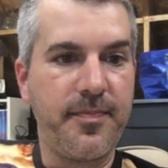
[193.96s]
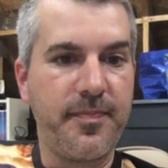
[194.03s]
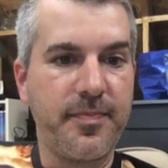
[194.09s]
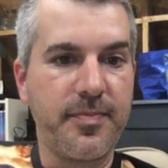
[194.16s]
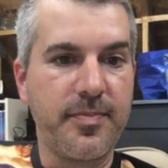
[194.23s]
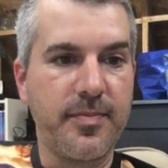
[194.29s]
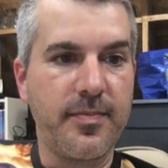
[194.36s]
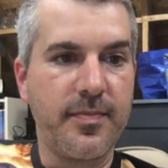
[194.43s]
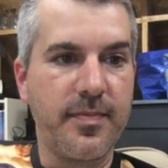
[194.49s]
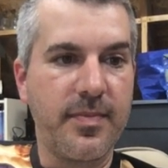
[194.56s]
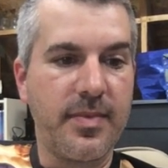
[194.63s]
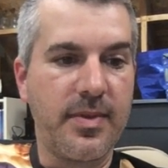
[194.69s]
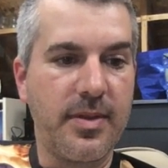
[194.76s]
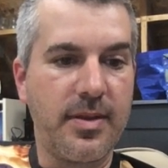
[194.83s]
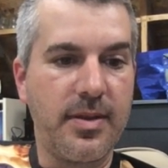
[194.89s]

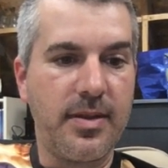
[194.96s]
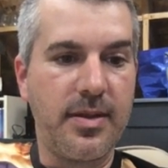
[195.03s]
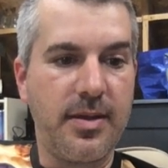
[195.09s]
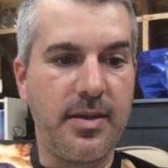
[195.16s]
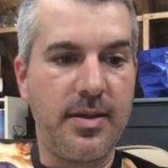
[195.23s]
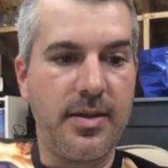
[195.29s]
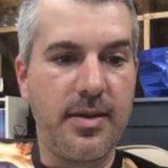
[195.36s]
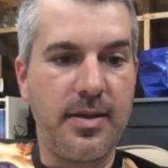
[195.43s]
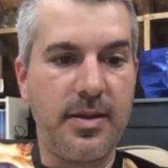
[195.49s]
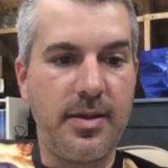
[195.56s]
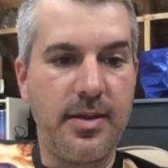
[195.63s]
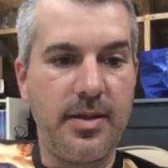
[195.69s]
[no speech]